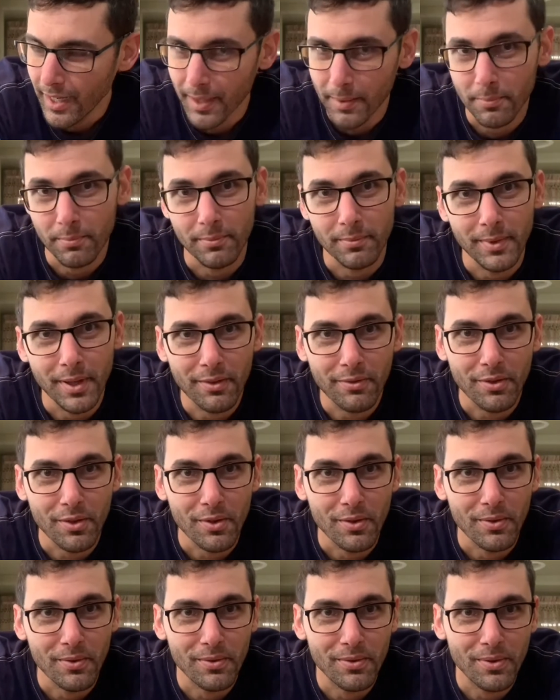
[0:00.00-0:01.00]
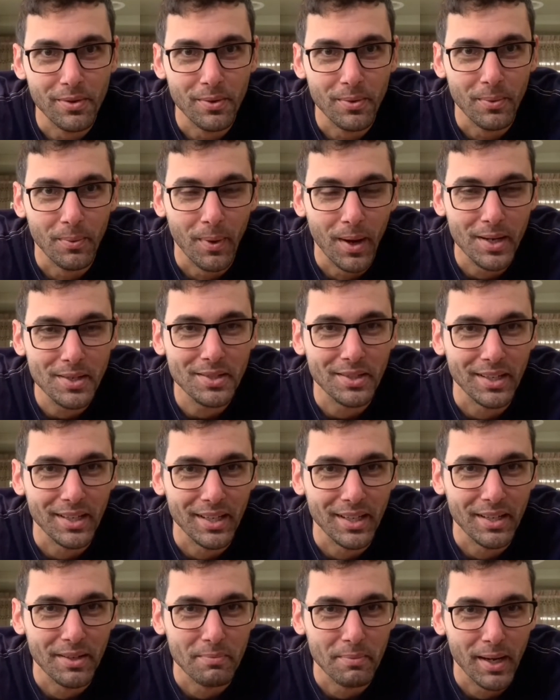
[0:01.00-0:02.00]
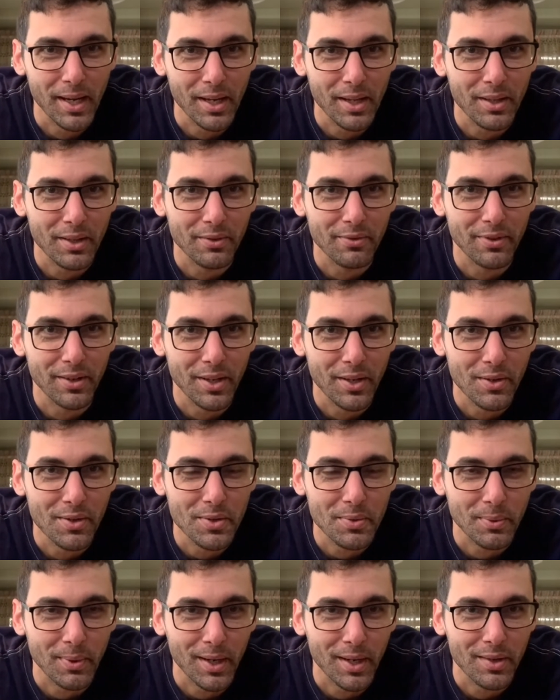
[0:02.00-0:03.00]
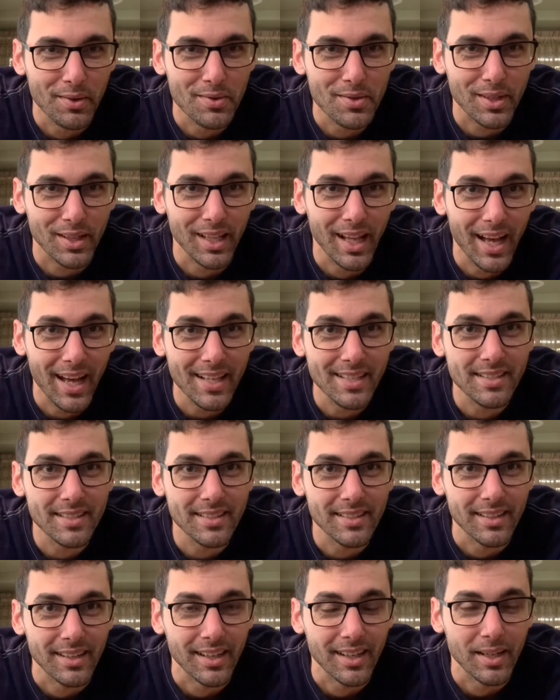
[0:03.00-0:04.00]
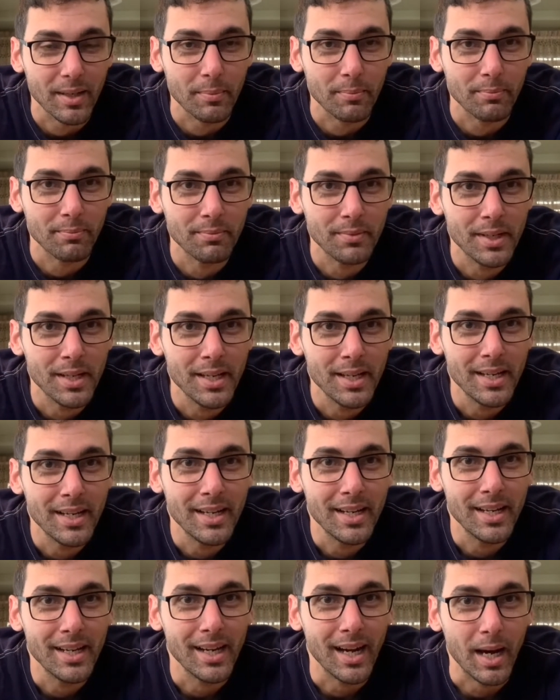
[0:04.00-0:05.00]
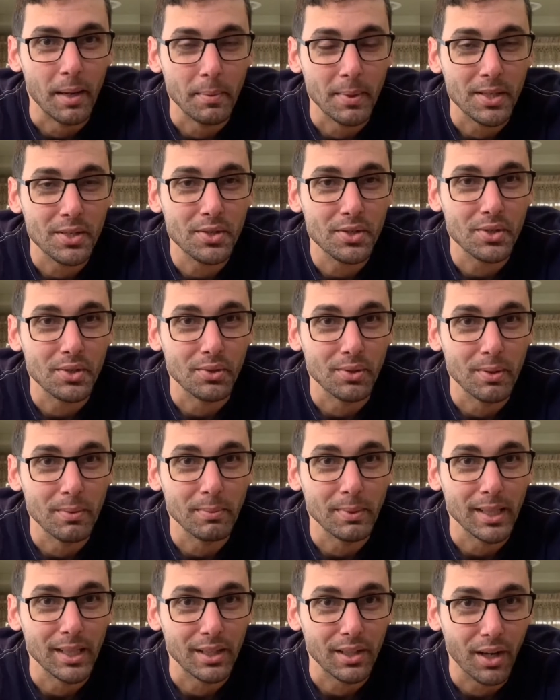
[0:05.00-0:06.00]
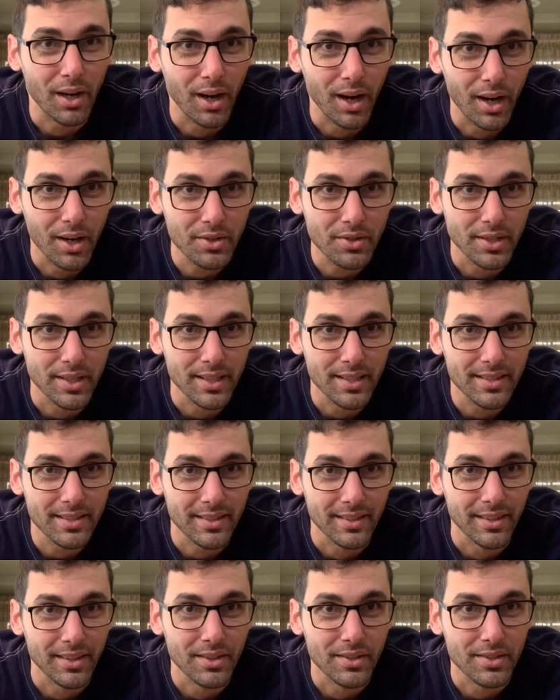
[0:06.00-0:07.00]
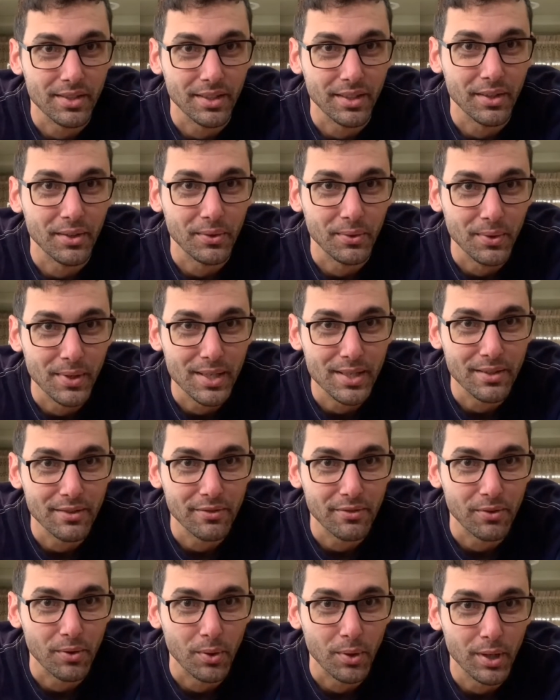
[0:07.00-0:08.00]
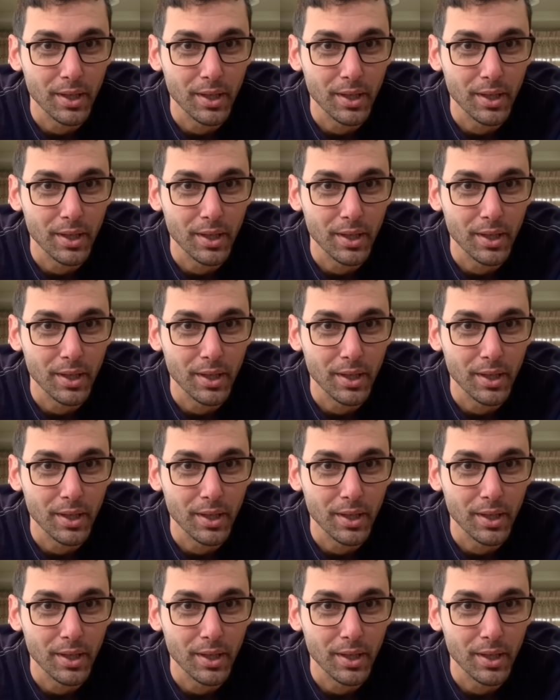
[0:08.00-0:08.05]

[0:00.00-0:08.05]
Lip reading: If you've watched any of my other videos where I use glass, I'm extremely cautious, and there's a good reason for it.